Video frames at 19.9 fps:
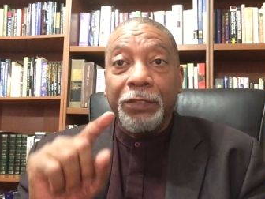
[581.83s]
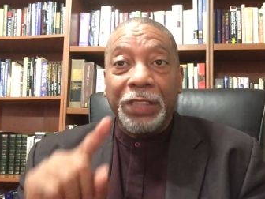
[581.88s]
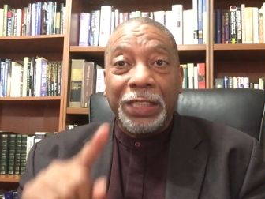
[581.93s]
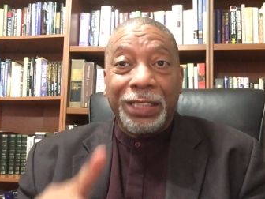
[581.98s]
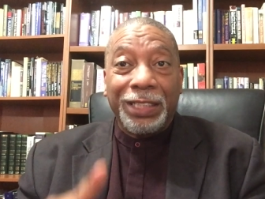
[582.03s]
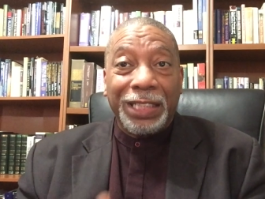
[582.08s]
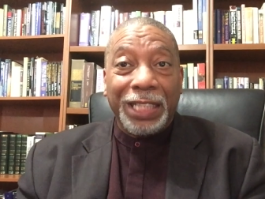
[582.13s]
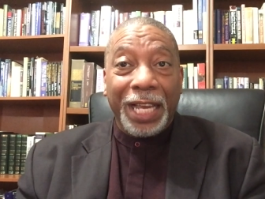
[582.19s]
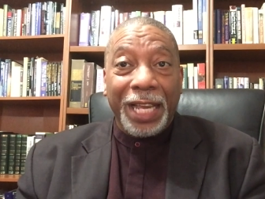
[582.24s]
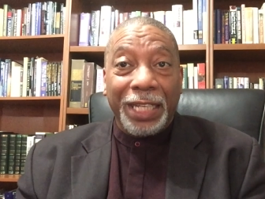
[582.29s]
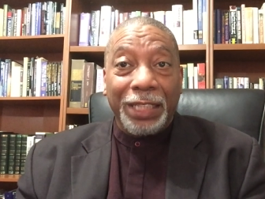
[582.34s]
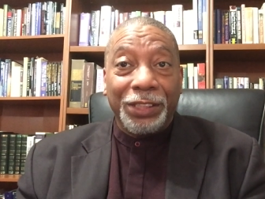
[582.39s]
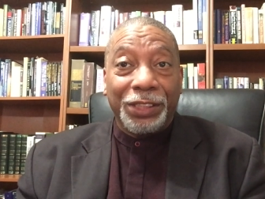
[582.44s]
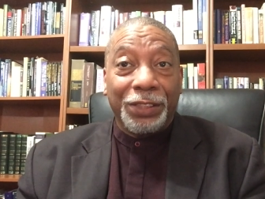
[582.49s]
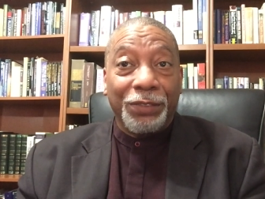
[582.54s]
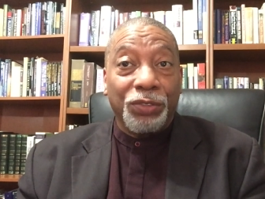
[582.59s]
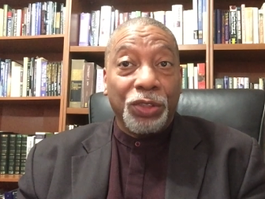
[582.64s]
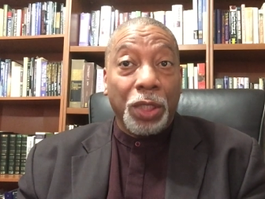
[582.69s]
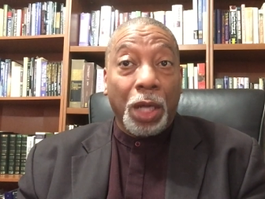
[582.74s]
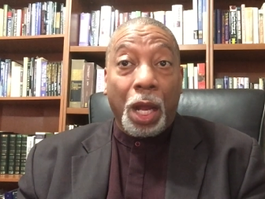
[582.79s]
The things
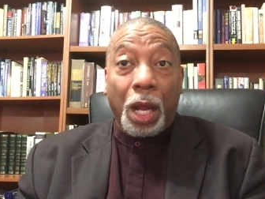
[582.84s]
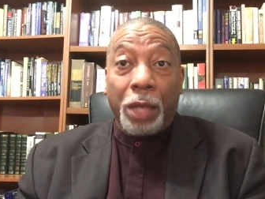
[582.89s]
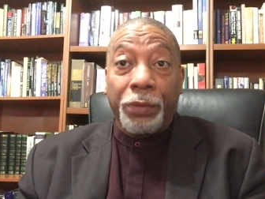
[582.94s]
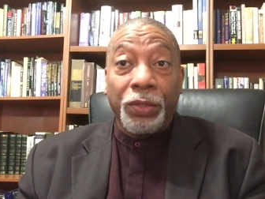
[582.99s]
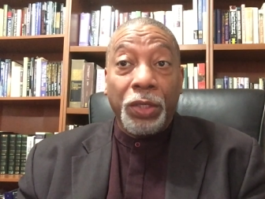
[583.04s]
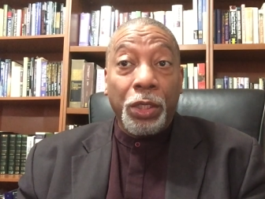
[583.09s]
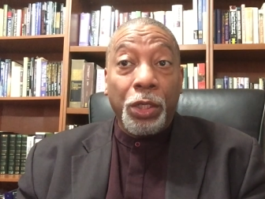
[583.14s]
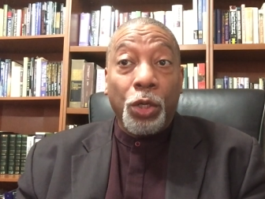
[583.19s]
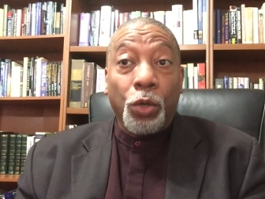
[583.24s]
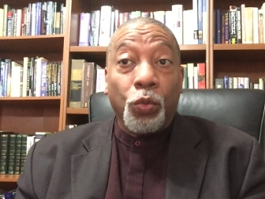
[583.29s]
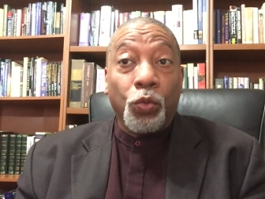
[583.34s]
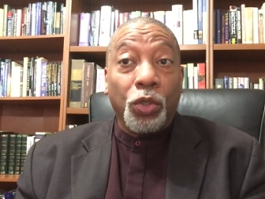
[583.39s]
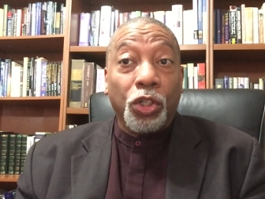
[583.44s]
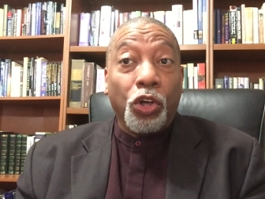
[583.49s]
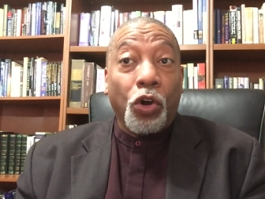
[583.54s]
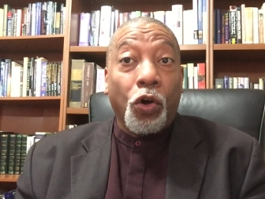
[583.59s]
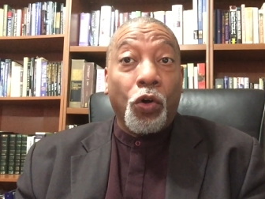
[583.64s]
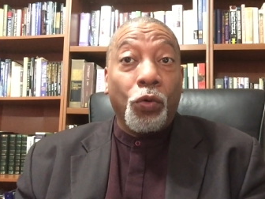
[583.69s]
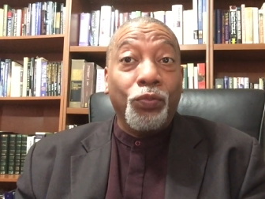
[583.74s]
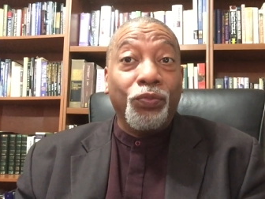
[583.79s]
of God
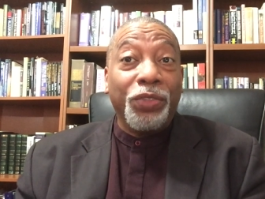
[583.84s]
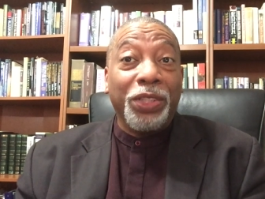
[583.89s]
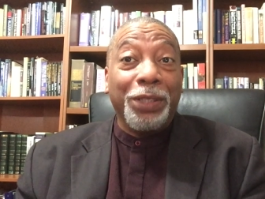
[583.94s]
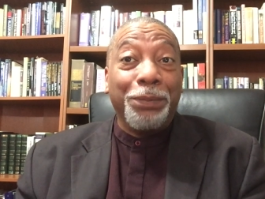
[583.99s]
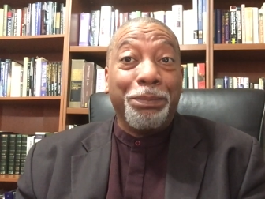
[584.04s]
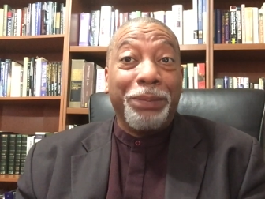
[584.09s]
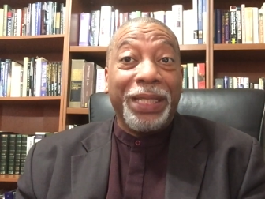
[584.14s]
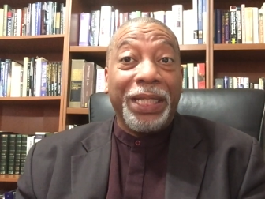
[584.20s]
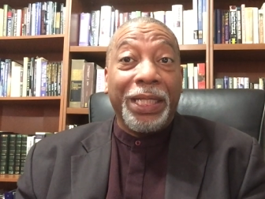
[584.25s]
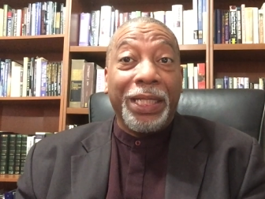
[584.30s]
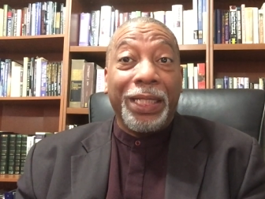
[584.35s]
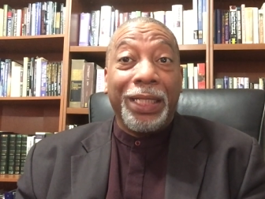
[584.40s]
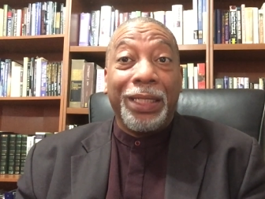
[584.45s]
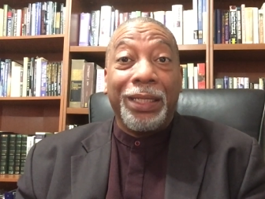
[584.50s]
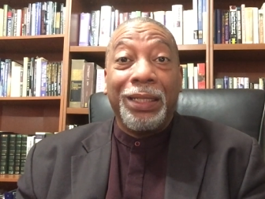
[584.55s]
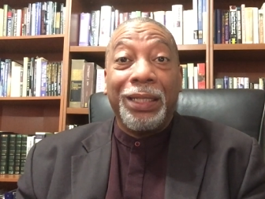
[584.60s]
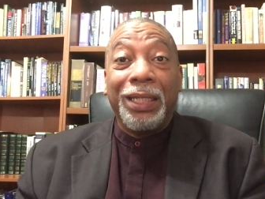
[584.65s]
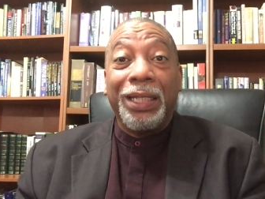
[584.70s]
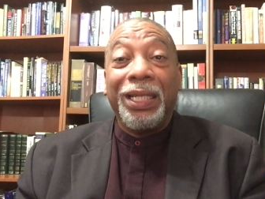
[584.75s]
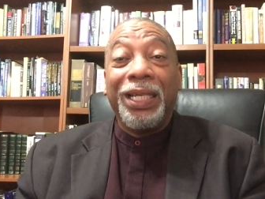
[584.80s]
will only
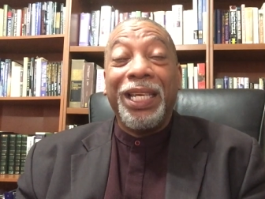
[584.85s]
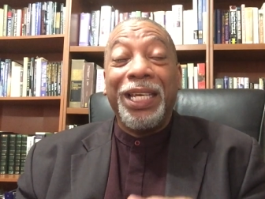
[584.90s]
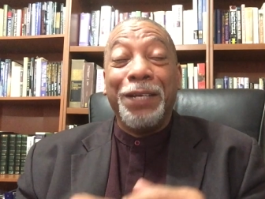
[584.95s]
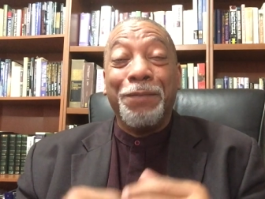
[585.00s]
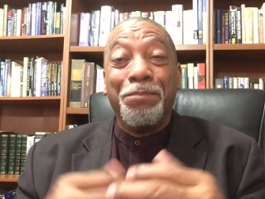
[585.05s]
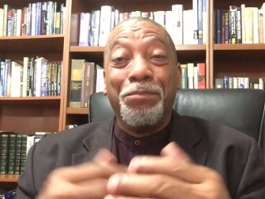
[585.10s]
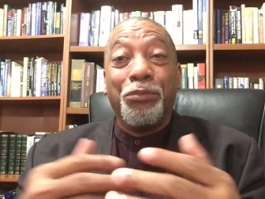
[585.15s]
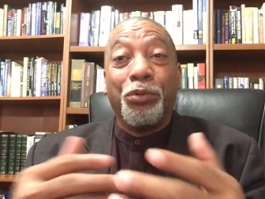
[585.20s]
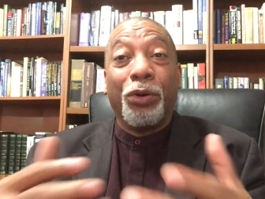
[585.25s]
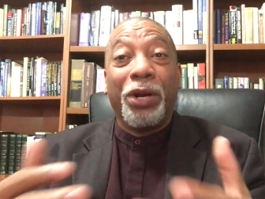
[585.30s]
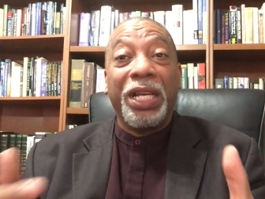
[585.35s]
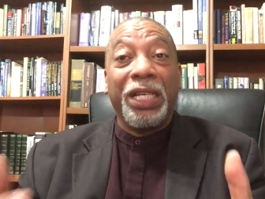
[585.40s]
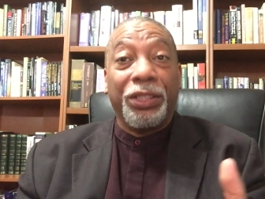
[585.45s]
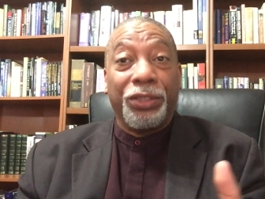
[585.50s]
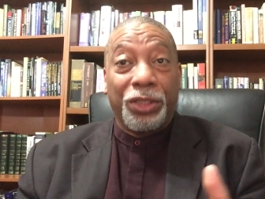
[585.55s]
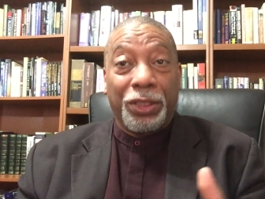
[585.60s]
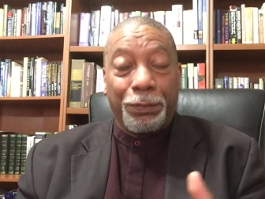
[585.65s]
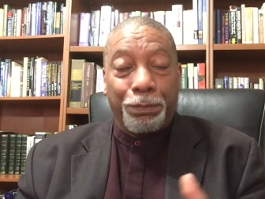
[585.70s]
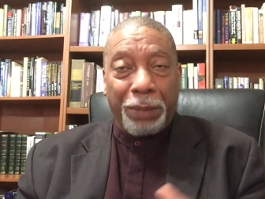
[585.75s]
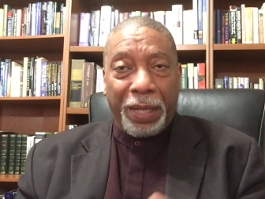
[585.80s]
be
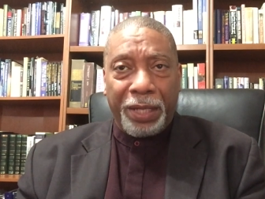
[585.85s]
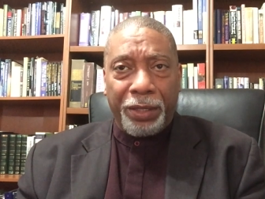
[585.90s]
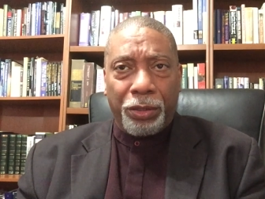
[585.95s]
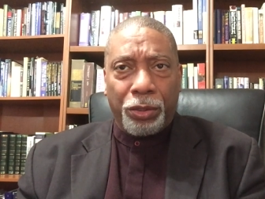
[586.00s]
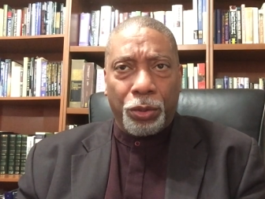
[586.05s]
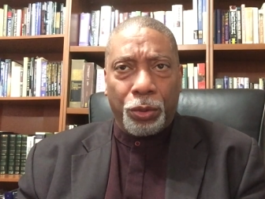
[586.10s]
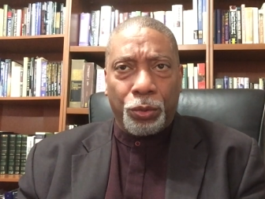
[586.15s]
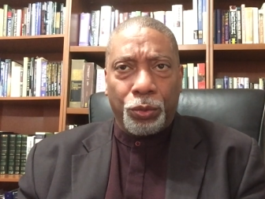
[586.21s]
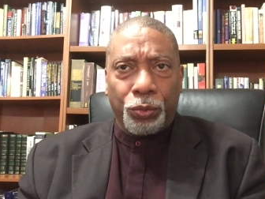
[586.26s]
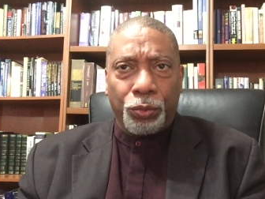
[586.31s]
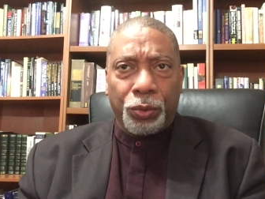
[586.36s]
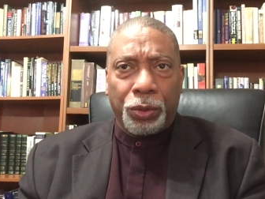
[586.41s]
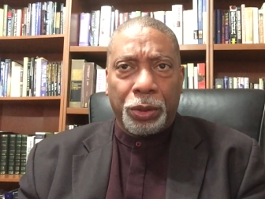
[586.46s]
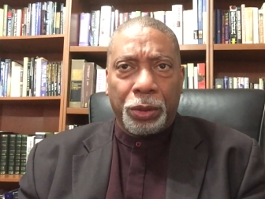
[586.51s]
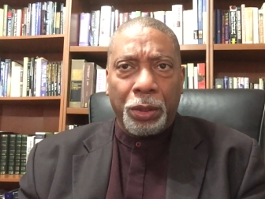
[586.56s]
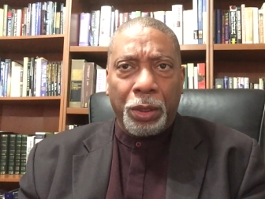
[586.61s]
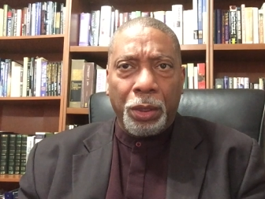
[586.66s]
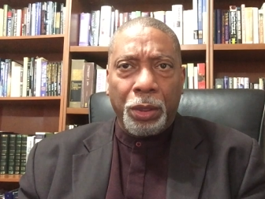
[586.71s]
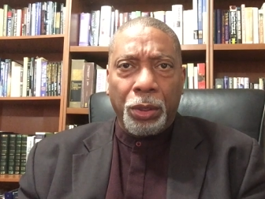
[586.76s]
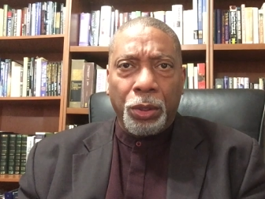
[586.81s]
embraced by
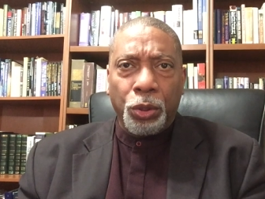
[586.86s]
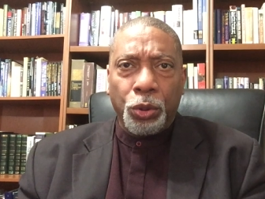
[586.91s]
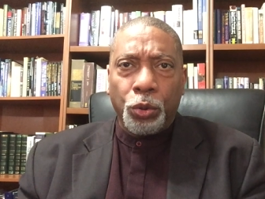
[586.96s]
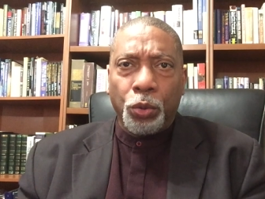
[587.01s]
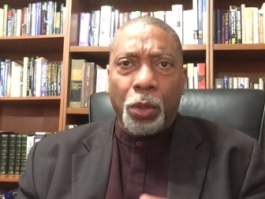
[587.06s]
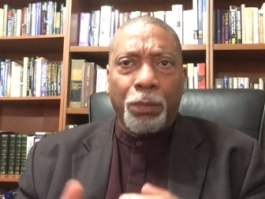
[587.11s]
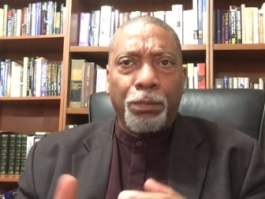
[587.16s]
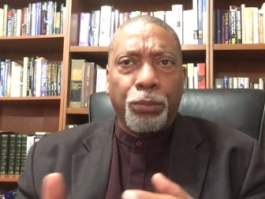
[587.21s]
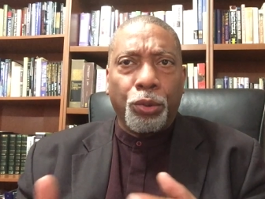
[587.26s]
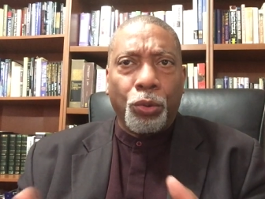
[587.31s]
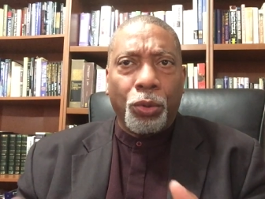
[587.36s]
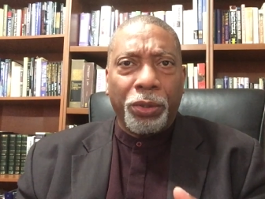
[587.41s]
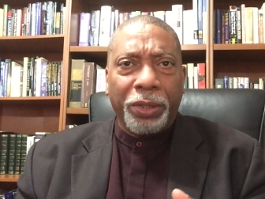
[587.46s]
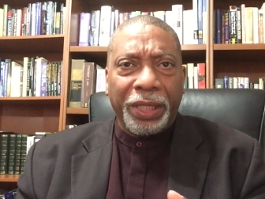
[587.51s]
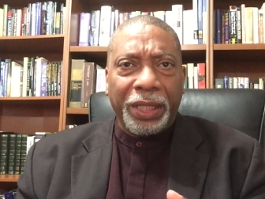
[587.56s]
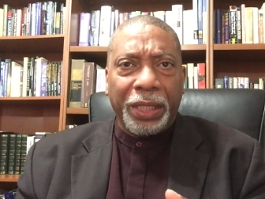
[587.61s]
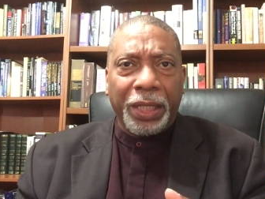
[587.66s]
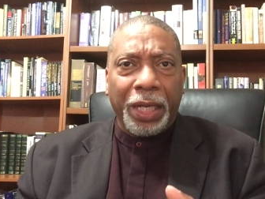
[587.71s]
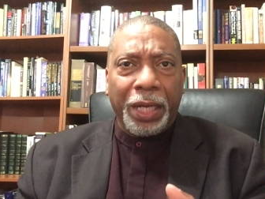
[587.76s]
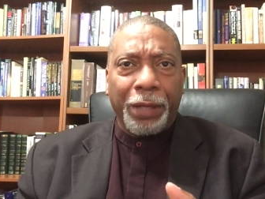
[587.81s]
those who are born
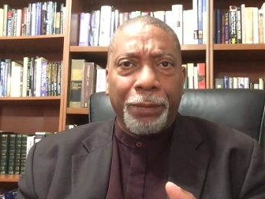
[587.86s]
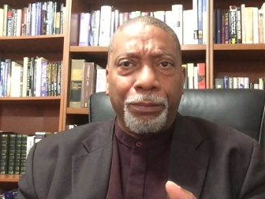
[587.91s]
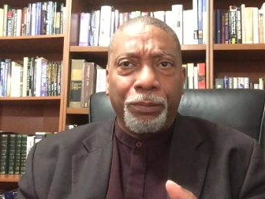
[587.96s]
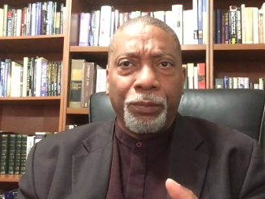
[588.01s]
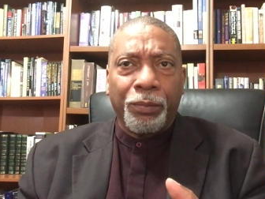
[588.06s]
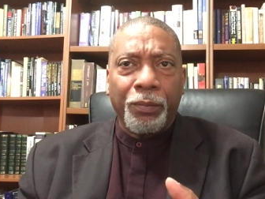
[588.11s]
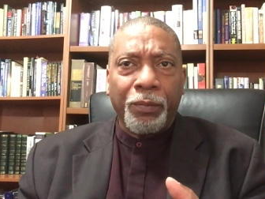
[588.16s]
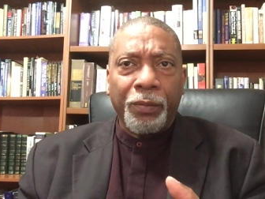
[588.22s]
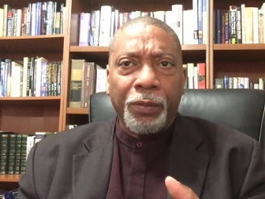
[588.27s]
again,